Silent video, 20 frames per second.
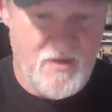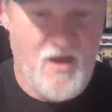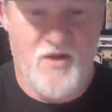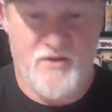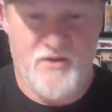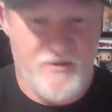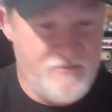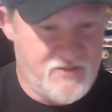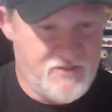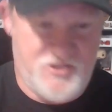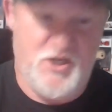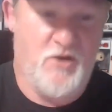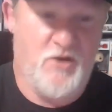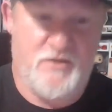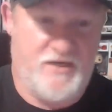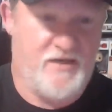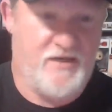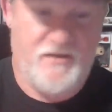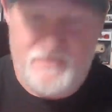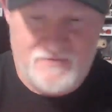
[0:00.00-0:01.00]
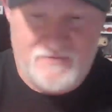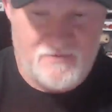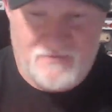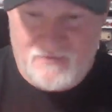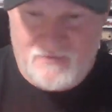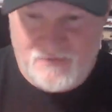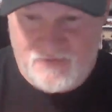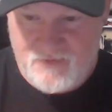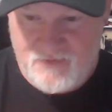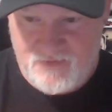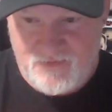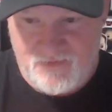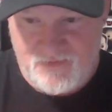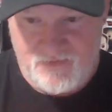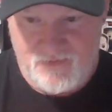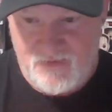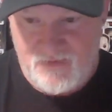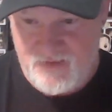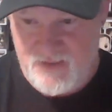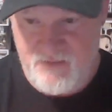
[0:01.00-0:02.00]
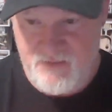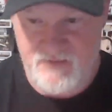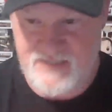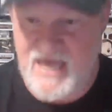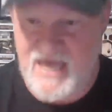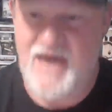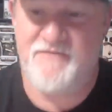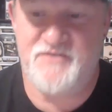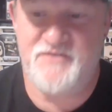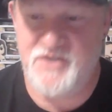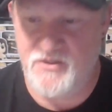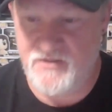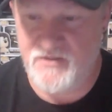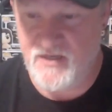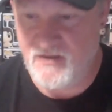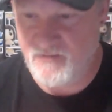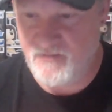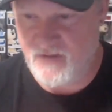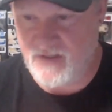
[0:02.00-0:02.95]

No, he was joking. He was half joking,